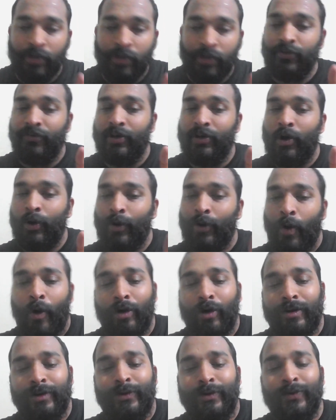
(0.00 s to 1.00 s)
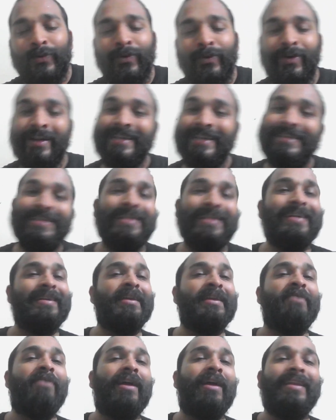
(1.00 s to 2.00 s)
So we got order 2,
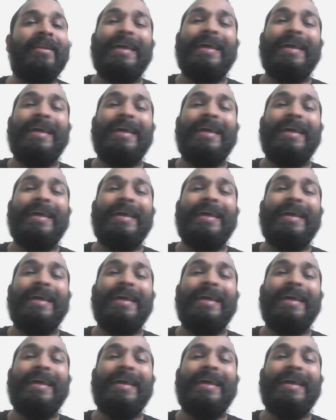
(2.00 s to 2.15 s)
degree 1.